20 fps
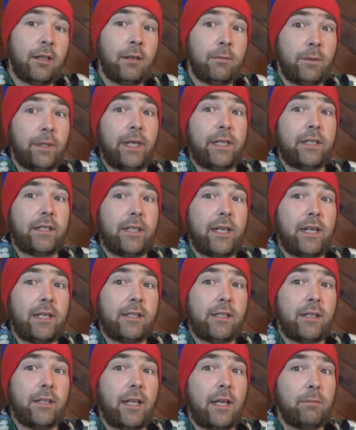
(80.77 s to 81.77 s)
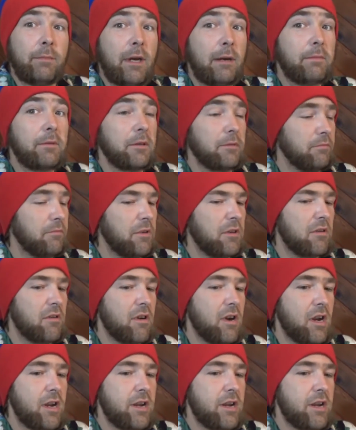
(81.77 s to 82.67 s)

and we'll get to tasting that pepper. All